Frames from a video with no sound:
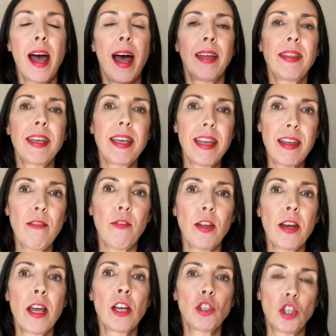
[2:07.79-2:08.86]
And they
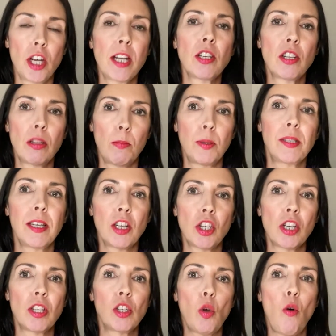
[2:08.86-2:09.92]
even changed the
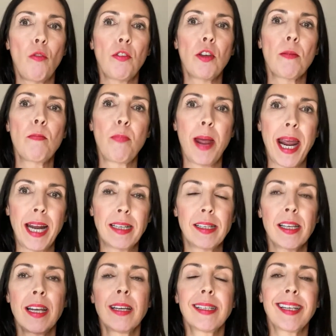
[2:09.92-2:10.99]
positions of their
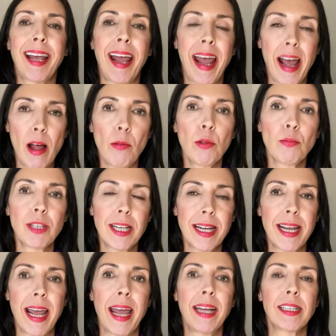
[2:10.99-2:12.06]
beds to help them to
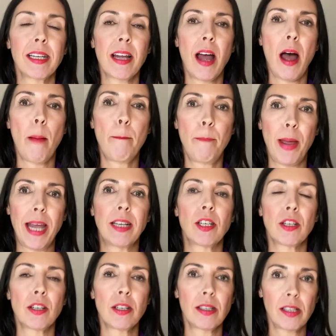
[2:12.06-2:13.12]
get a
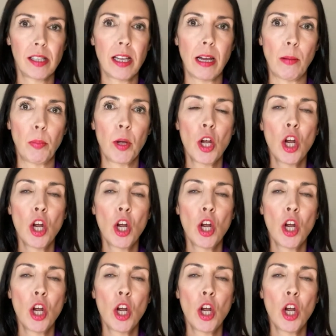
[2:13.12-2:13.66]
better sleep.